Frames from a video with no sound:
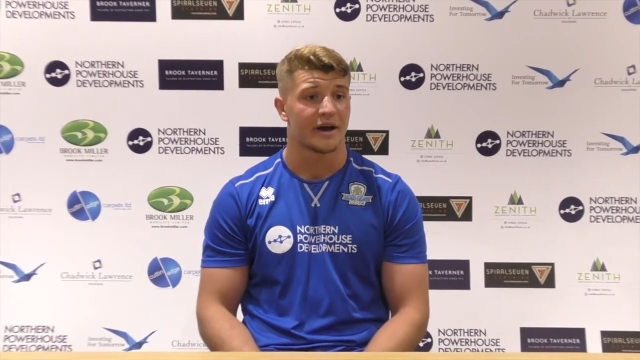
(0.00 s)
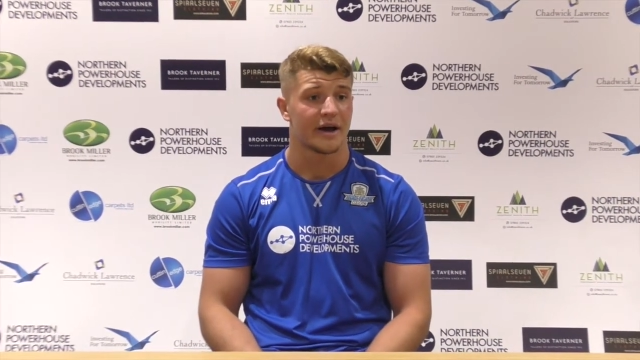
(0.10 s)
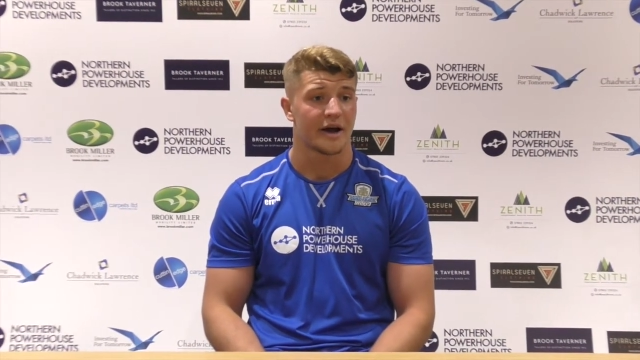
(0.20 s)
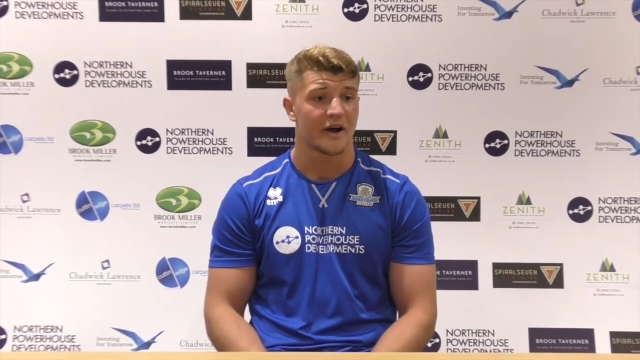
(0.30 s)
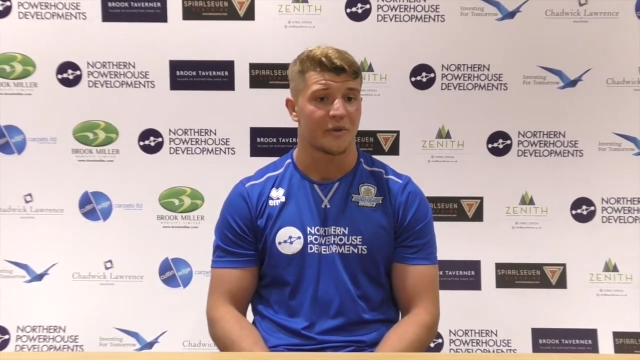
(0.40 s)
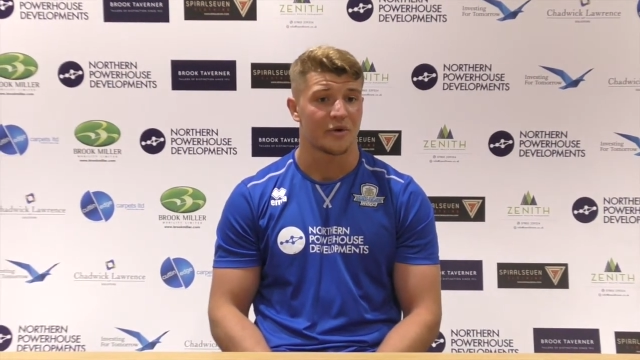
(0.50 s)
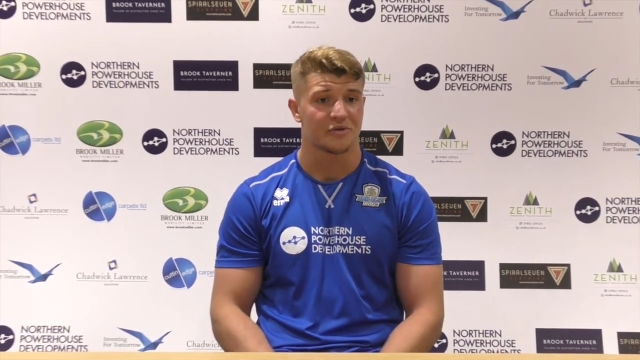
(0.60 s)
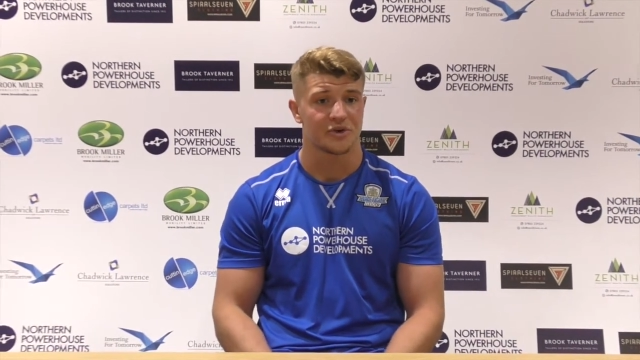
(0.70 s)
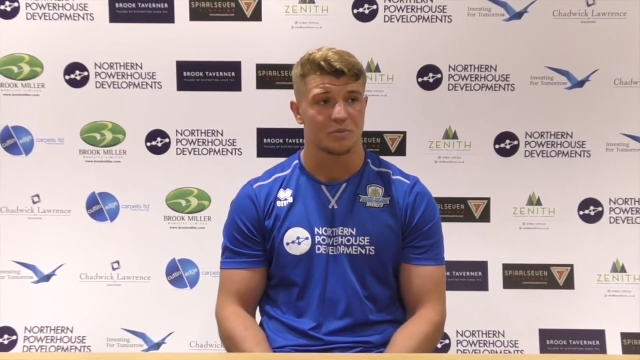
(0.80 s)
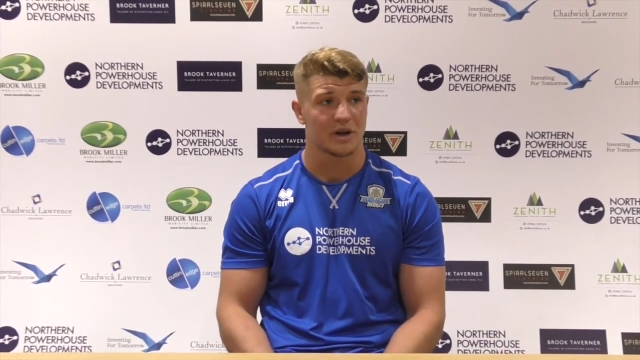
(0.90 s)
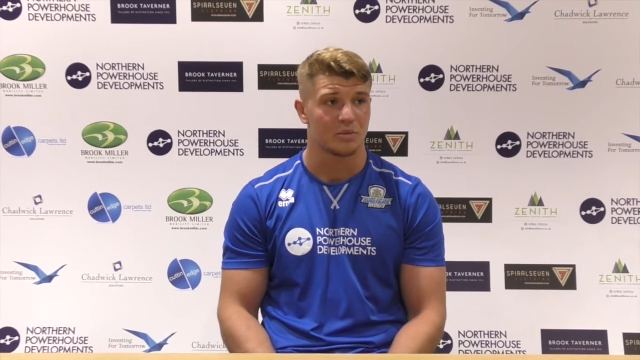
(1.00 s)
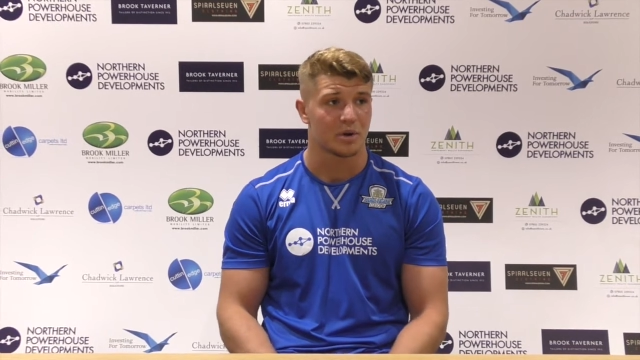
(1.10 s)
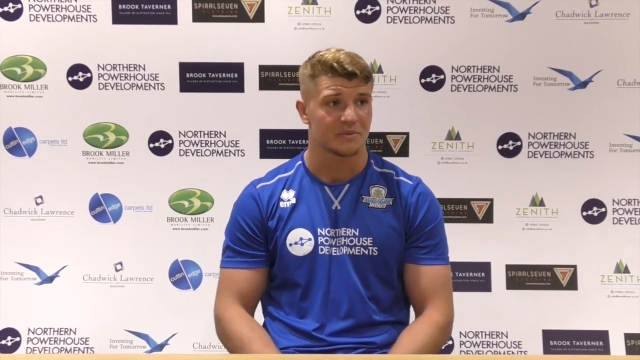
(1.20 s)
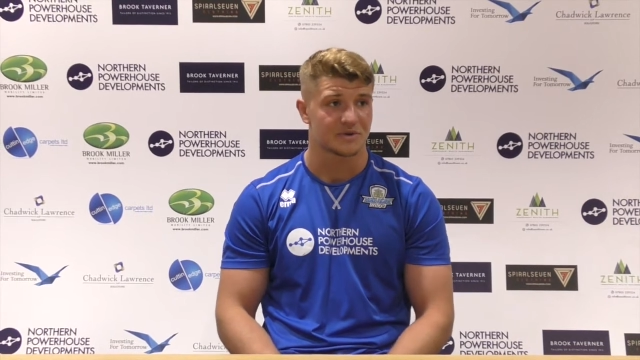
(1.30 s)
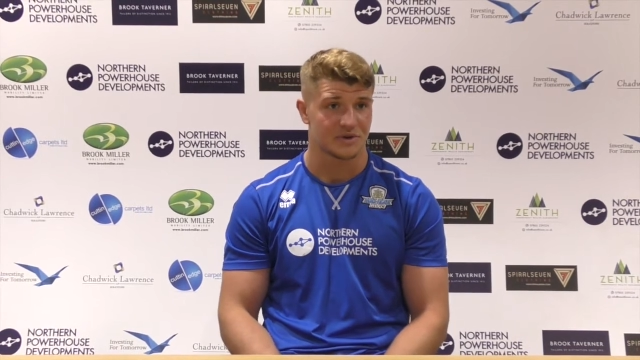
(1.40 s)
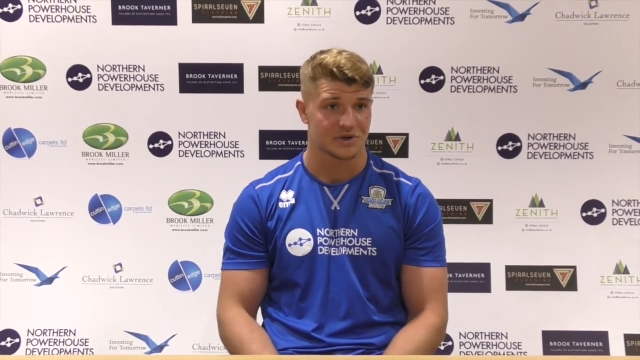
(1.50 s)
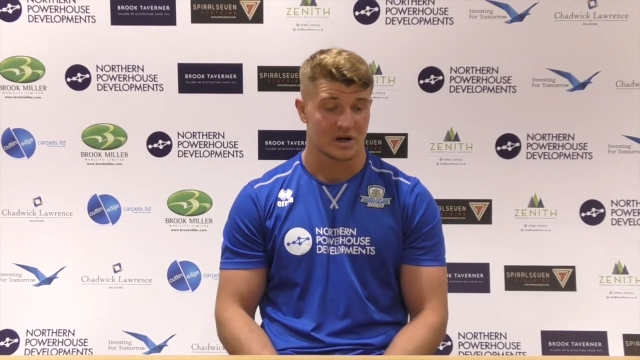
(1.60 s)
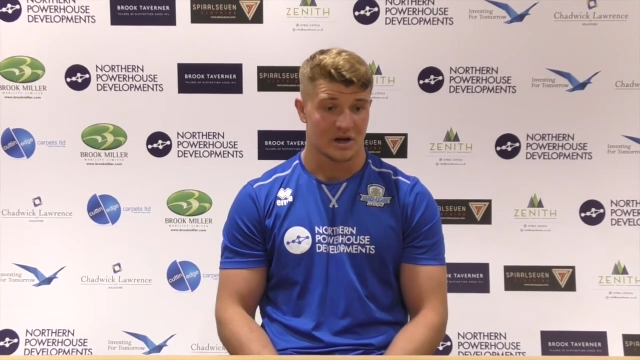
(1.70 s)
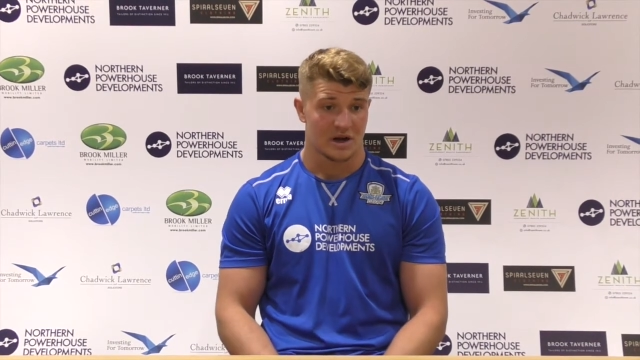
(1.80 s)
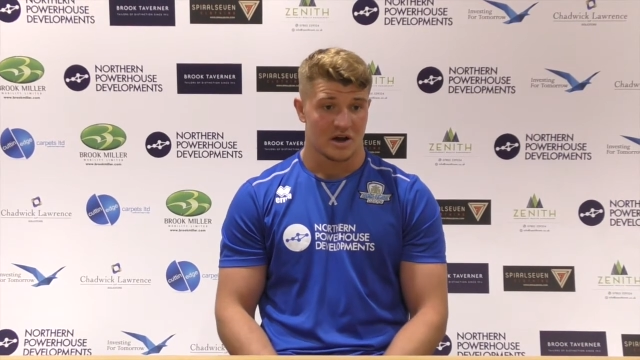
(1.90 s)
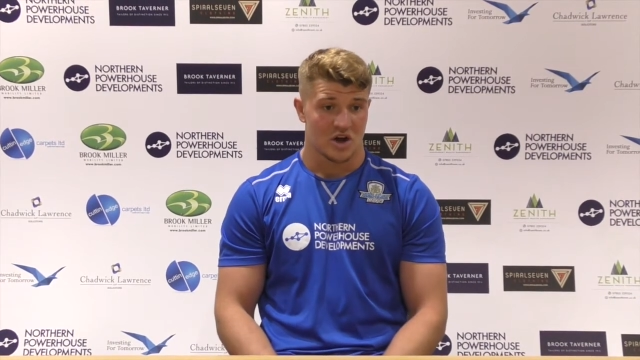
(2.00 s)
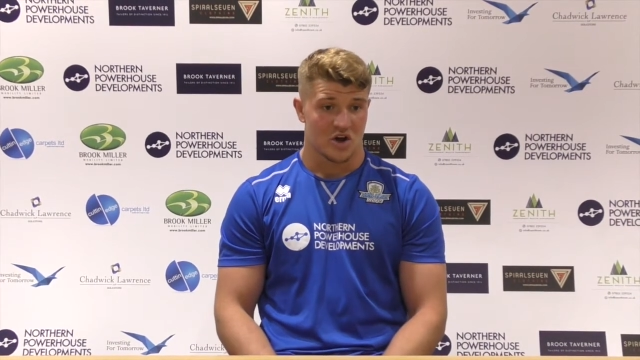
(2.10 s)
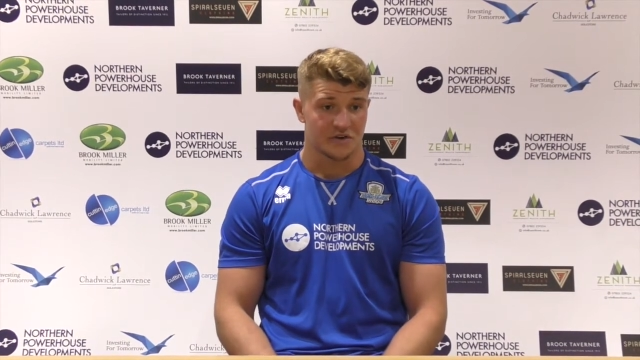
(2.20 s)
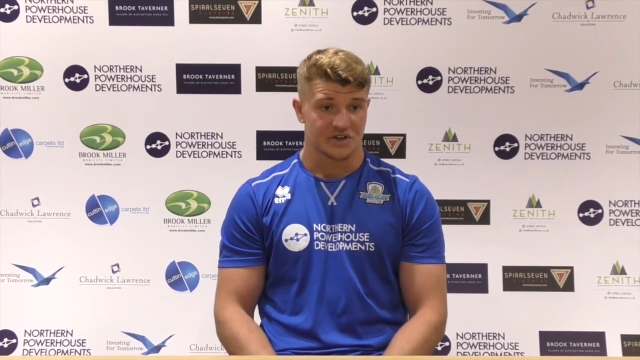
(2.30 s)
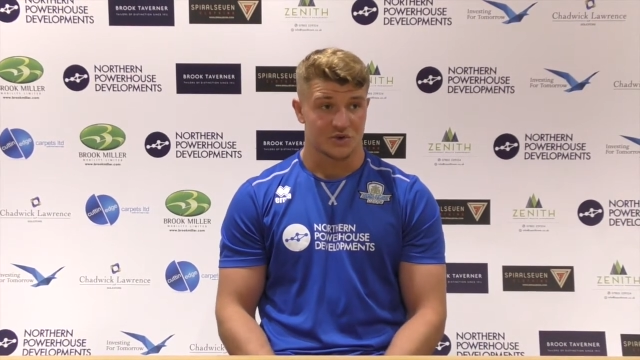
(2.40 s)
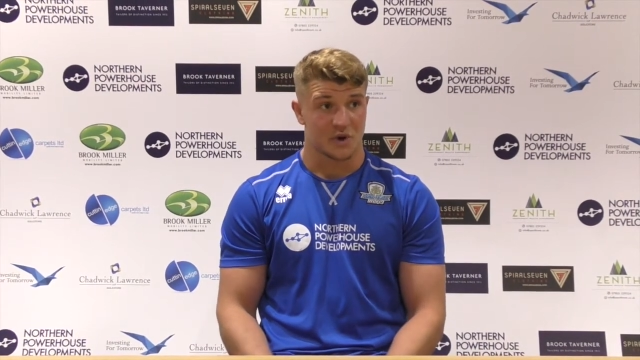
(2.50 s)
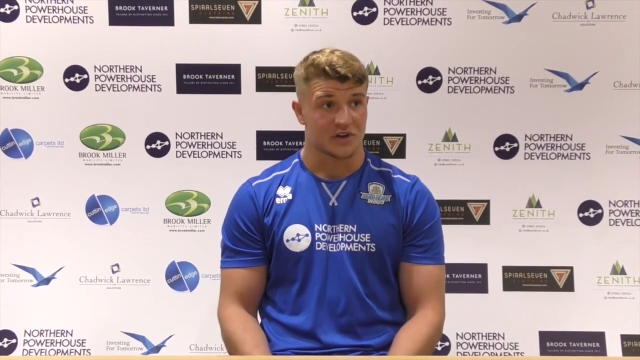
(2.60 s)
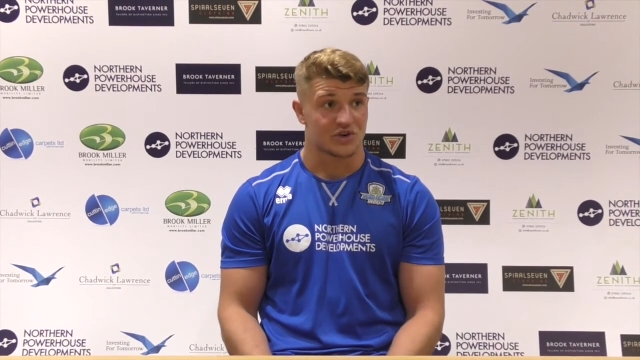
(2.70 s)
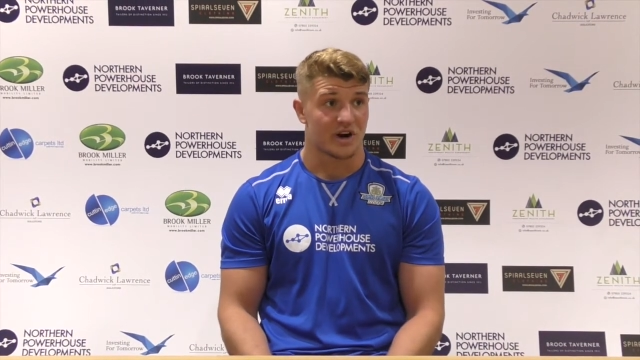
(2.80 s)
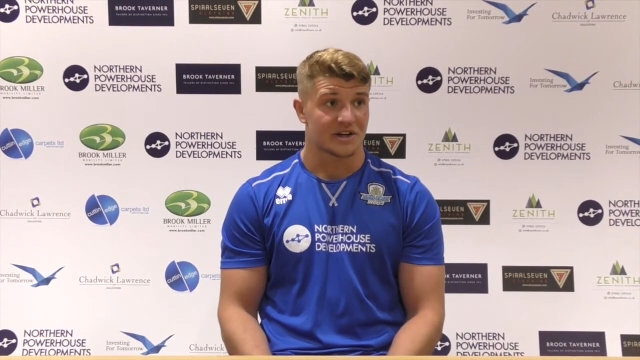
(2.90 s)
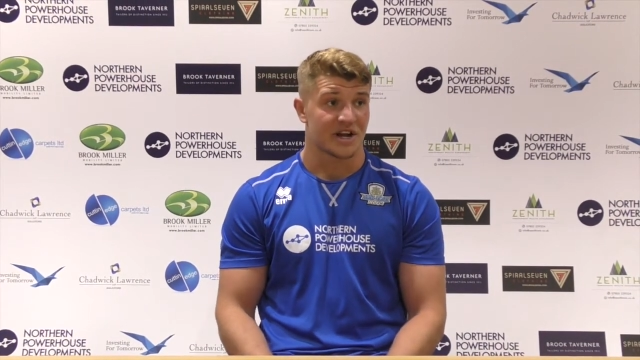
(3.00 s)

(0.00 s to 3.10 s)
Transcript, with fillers: Um, there were a few little blips, which obviously is where the tries